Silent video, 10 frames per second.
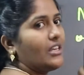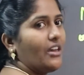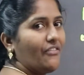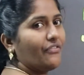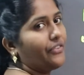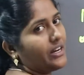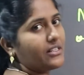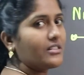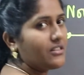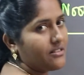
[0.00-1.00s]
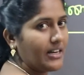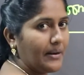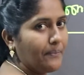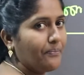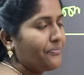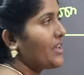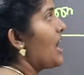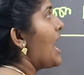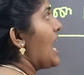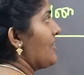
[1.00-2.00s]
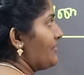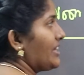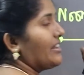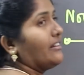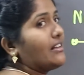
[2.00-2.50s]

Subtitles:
the first train. After that,